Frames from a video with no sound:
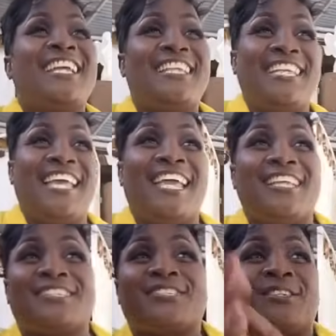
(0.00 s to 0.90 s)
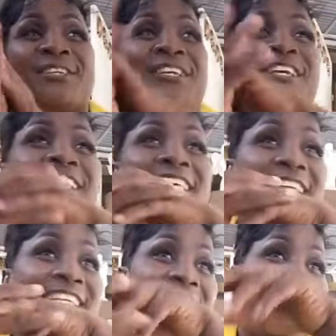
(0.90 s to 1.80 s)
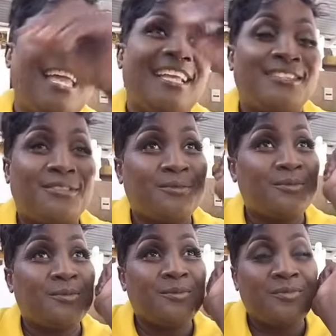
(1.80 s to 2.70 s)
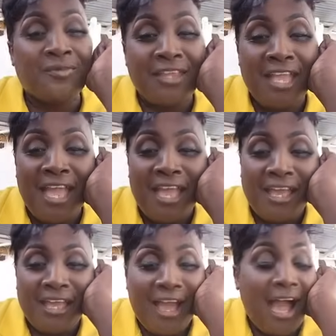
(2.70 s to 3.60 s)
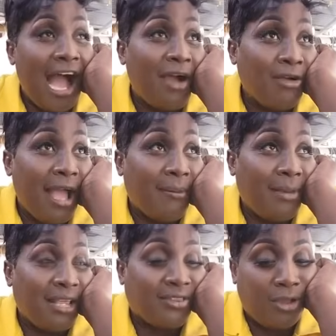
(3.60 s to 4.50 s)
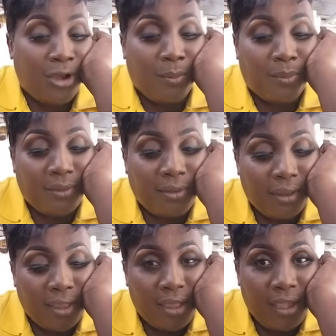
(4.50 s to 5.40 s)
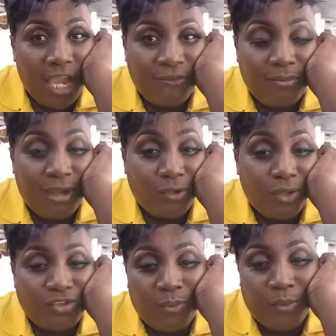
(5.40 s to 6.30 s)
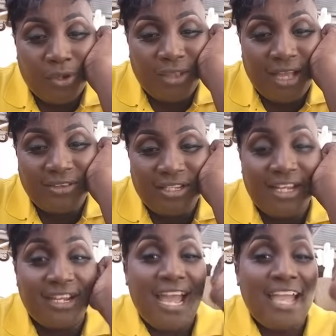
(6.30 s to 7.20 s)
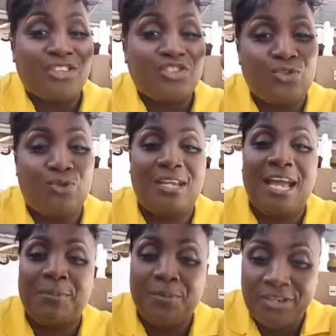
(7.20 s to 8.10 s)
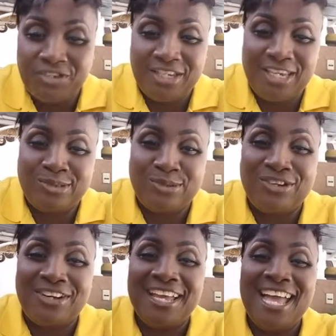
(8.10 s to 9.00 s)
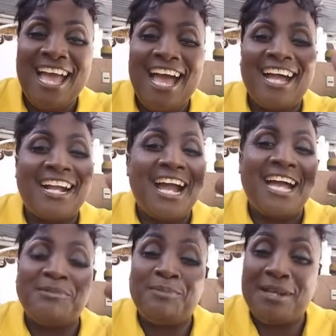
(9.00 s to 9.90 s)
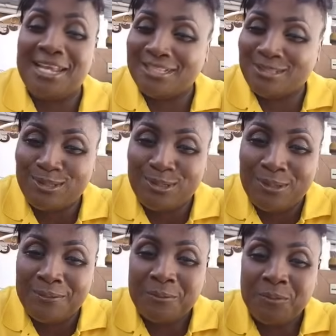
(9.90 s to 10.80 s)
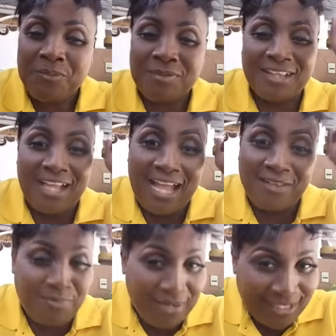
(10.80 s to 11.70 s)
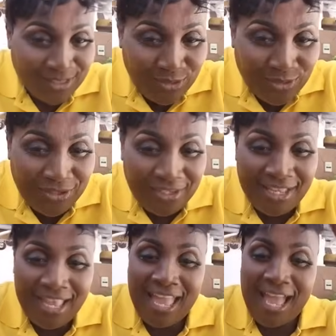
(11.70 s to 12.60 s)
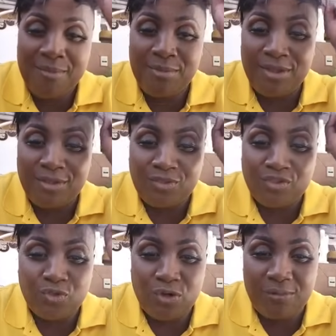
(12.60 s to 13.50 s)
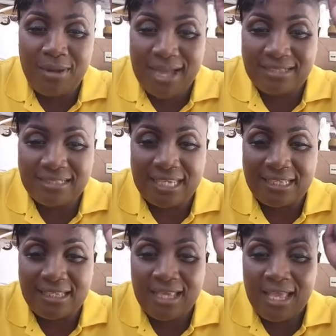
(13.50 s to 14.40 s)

Yes. Yes. All right, bless up. Everybody will support Auntie Dana. I truly appreciate you, no? God bless you, no? God bless you, no? I'm here in a store basket.